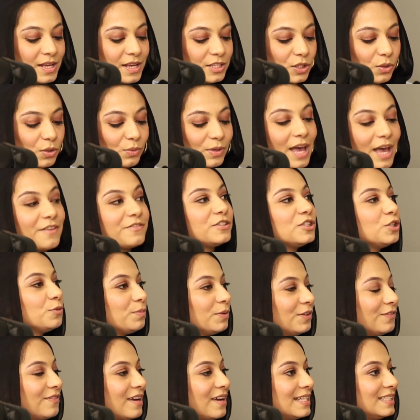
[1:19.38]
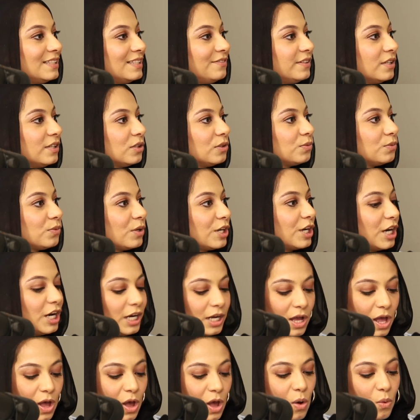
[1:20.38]
So we have supervised fieldwork,
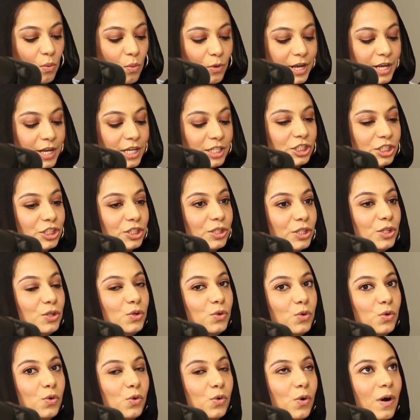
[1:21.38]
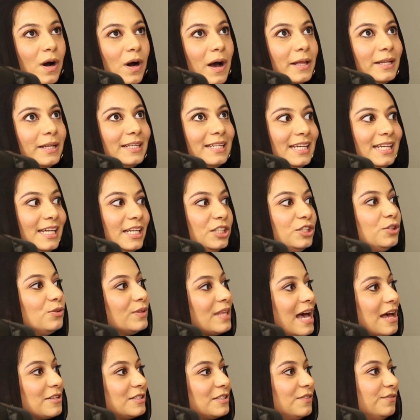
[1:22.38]
which you need
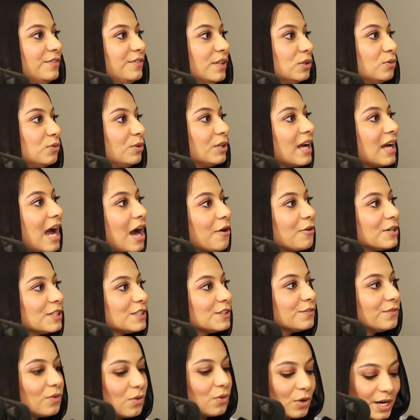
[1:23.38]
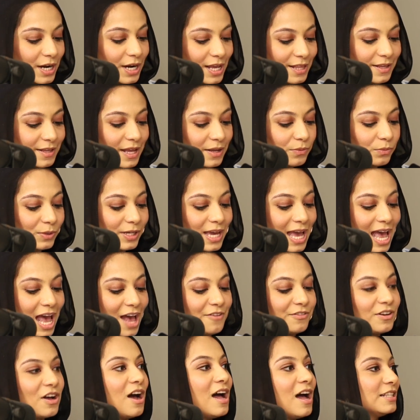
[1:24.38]
2,000 fieldwork hours for. And then we have
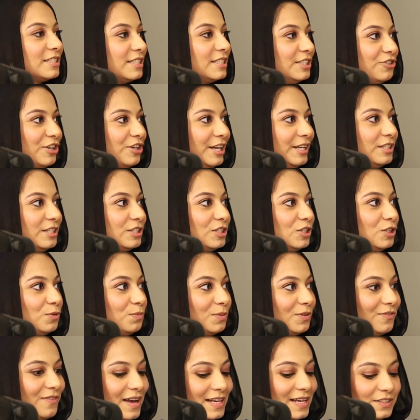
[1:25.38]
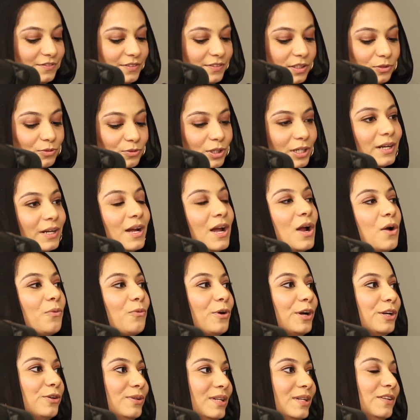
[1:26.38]
concentrated supervised fieldwork where
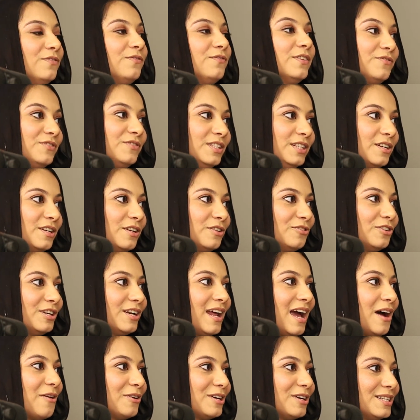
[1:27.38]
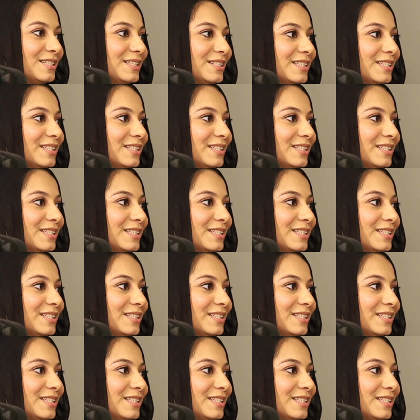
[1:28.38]
you need 1,500 hours.